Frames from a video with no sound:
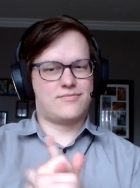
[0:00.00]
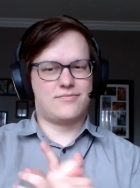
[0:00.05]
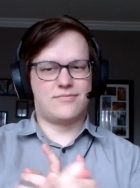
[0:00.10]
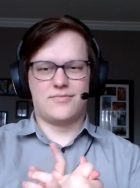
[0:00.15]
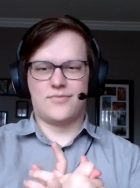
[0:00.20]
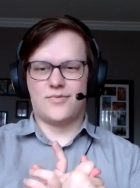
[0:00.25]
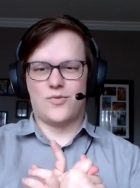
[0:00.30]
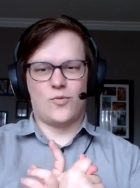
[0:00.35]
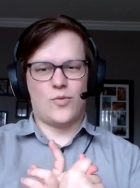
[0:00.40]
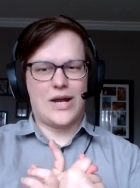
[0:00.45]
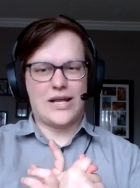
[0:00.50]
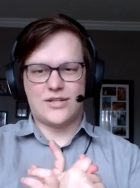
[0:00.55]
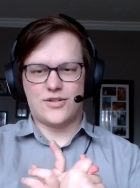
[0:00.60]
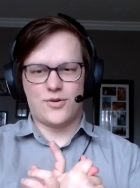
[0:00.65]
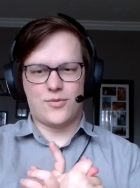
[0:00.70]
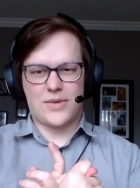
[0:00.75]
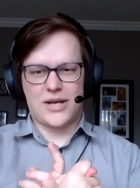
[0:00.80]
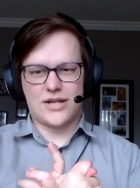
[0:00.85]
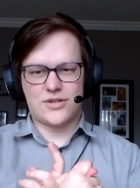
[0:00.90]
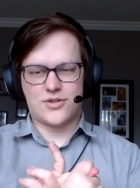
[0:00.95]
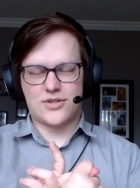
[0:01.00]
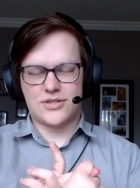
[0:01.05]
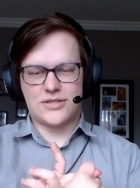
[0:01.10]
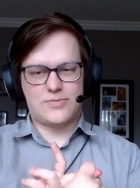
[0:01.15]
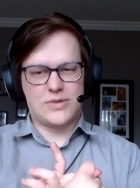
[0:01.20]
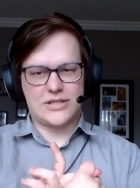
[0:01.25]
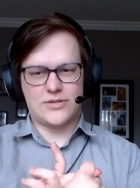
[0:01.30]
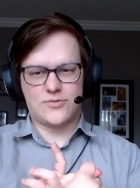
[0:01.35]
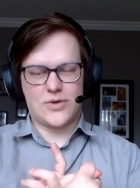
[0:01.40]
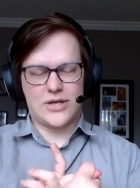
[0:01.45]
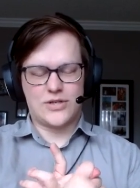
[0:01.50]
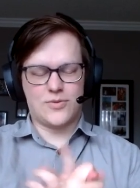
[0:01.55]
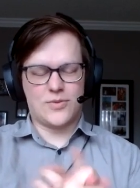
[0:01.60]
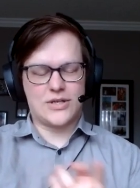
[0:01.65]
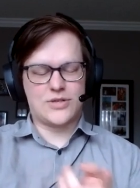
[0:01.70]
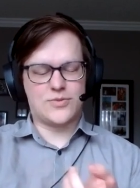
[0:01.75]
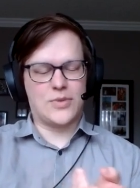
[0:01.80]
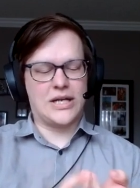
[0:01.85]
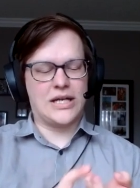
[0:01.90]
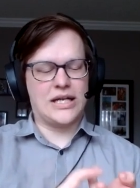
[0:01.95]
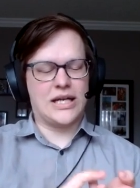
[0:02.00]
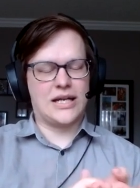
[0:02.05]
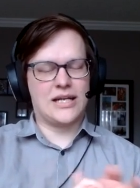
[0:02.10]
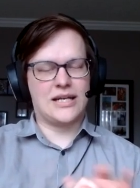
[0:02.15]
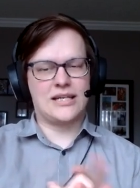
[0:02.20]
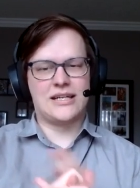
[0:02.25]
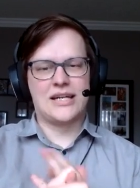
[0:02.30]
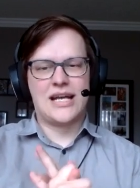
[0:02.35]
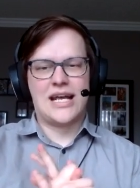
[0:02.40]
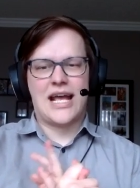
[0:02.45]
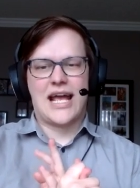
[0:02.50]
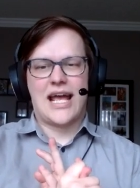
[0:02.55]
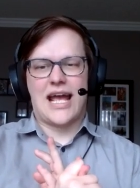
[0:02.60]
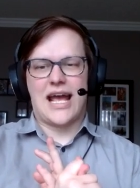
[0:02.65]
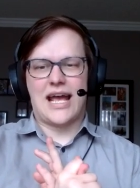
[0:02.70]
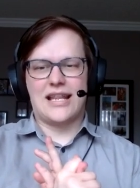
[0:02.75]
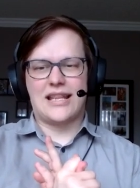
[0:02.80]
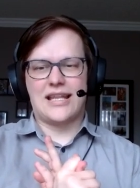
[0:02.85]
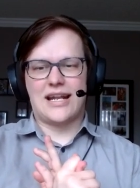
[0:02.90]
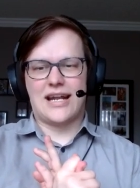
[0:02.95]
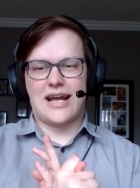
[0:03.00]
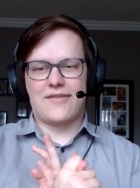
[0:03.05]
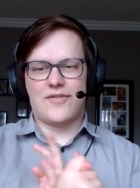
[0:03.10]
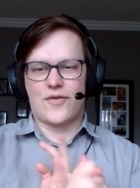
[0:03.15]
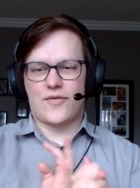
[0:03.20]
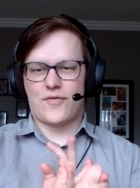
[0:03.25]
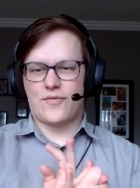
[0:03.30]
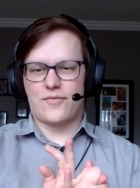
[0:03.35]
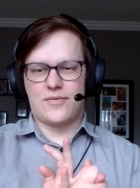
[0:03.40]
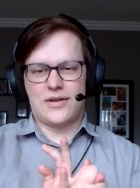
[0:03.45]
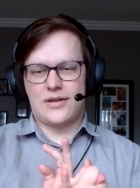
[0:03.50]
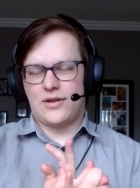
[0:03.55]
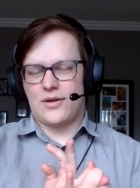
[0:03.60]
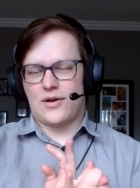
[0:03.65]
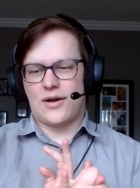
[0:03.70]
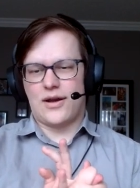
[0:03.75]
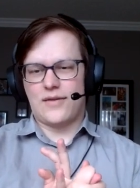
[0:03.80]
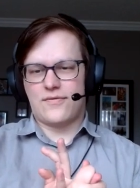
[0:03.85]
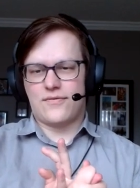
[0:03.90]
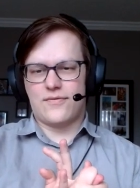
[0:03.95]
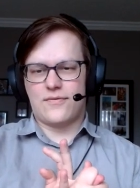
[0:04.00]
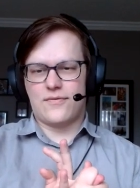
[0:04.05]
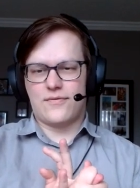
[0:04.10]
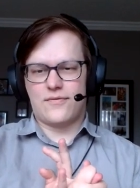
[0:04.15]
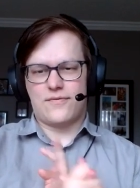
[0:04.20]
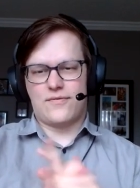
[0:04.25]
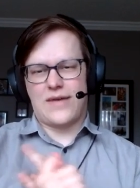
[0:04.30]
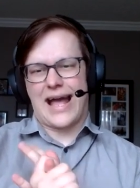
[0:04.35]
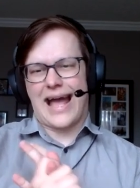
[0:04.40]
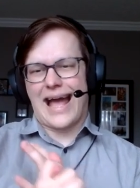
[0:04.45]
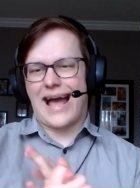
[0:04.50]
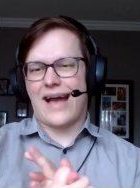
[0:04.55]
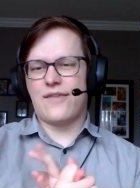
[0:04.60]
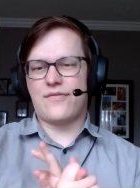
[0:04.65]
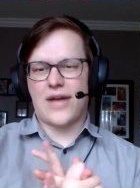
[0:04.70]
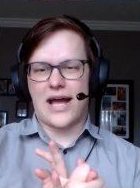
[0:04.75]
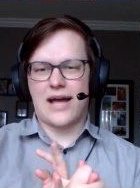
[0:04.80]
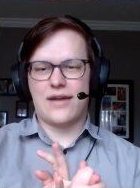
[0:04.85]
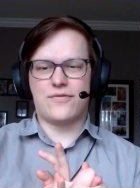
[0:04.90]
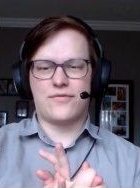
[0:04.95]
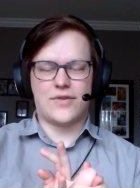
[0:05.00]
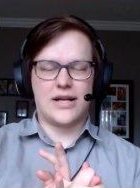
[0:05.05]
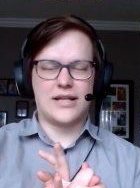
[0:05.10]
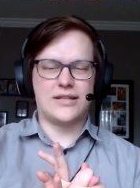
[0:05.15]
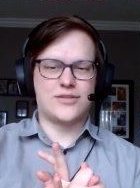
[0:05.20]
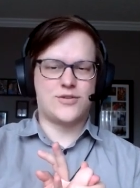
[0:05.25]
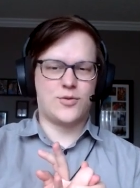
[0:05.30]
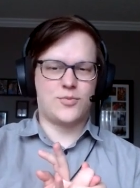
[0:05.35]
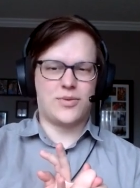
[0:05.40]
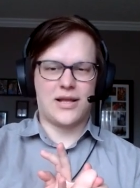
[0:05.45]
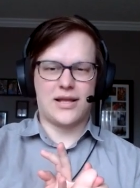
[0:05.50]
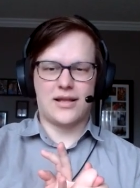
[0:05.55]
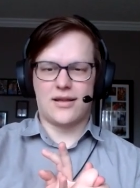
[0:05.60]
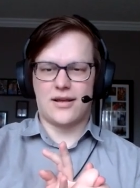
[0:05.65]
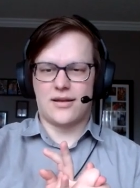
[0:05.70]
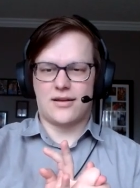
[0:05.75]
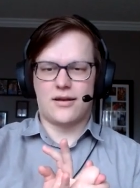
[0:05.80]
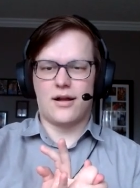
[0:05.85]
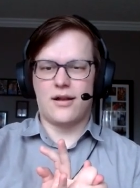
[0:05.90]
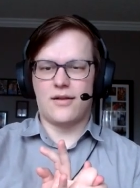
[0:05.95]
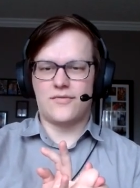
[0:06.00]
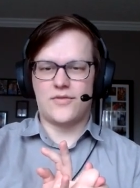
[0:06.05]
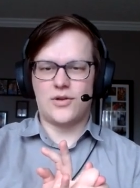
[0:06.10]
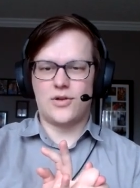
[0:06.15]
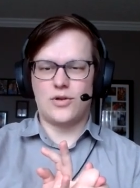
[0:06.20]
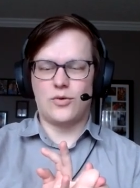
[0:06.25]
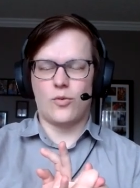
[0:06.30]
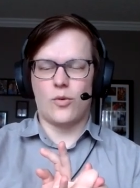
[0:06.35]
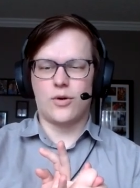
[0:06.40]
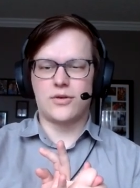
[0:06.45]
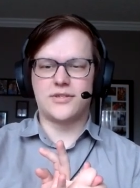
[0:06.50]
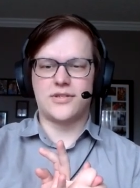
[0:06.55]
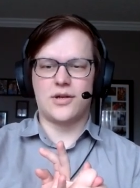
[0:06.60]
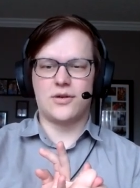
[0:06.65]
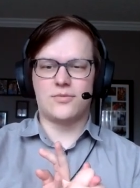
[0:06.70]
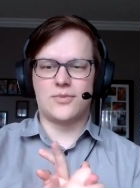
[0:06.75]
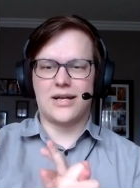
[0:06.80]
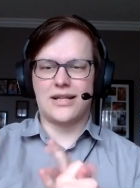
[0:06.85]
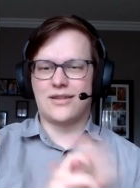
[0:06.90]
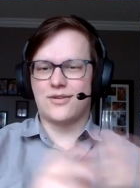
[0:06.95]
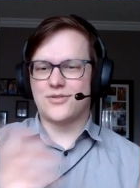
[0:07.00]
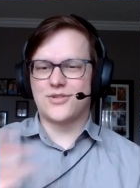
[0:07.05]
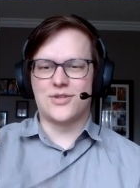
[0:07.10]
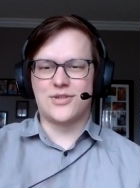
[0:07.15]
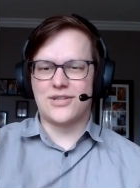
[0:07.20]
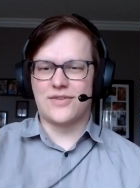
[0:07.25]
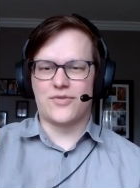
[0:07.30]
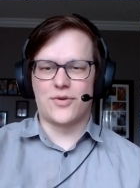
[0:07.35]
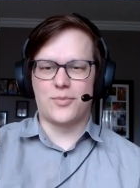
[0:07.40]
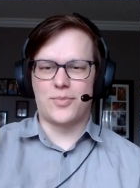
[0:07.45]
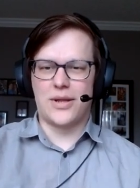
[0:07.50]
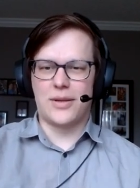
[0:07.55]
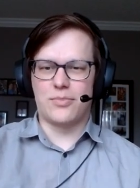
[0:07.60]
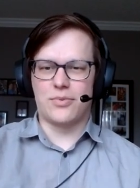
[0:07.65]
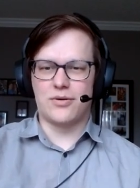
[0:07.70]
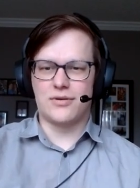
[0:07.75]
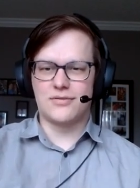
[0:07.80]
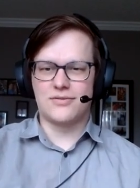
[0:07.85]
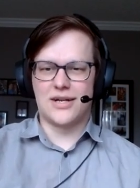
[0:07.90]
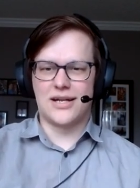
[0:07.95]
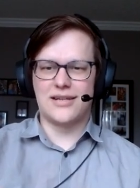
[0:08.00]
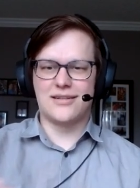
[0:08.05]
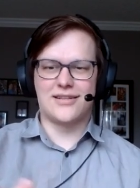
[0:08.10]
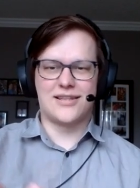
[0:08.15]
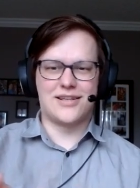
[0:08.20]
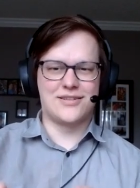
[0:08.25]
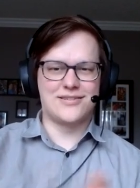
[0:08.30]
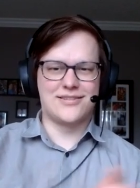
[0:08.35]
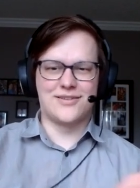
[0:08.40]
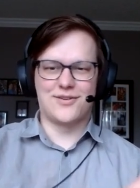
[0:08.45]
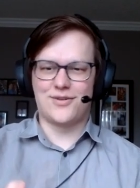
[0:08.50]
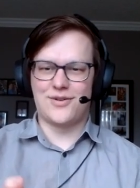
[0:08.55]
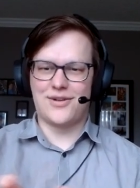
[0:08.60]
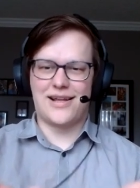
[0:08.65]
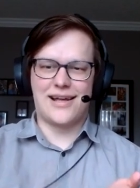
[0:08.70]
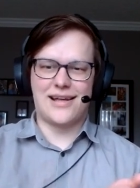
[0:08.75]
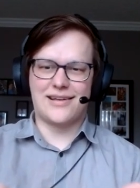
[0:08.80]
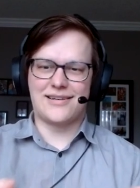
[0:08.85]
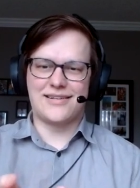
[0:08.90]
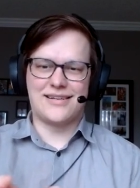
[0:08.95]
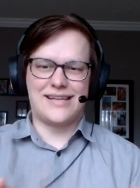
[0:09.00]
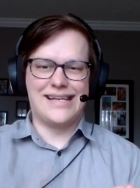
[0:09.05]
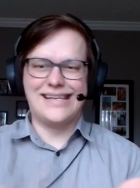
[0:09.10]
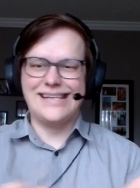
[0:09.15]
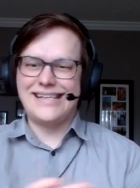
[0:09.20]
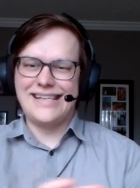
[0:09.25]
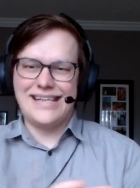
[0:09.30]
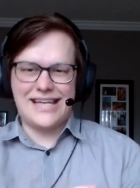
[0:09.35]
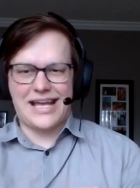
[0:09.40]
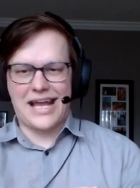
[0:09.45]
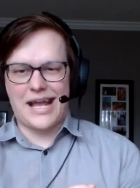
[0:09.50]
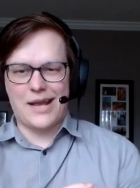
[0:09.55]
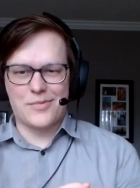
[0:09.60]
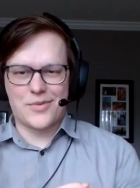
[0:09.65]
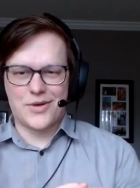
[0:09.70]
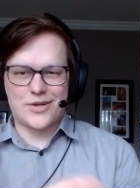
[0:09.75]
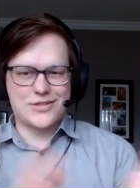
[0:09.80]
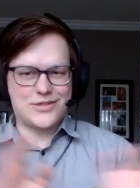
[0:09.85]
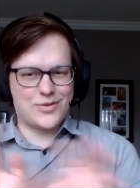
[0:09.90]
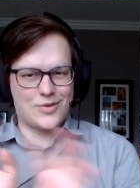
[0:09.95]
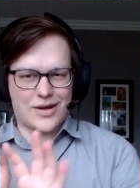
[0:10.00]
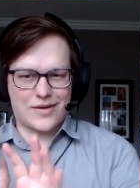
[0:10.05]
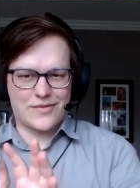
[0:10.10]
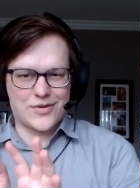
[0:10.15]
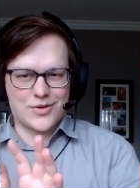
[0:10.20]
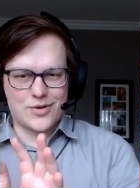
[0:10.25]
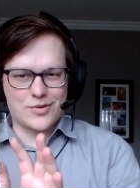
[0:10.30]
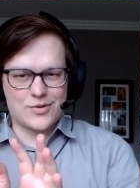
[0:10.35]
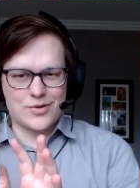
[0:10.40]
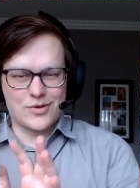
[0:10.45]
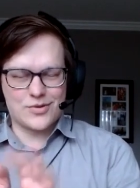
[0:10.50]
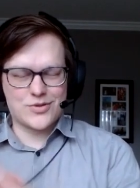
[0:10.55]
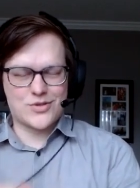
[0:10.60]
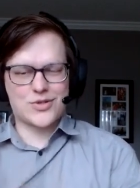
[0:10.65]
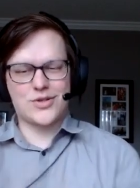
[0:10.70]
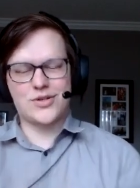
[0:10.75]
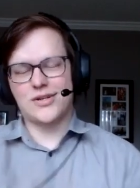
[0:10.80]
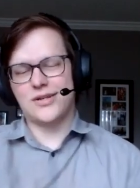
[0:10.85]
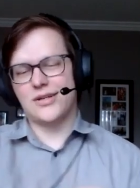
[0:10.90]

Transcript: Way too much and spends way too much money on it. And then I have had friends who play like Call of Duty Warzone, right? Those are different people, right? There's little like indie gamers who have their own culture.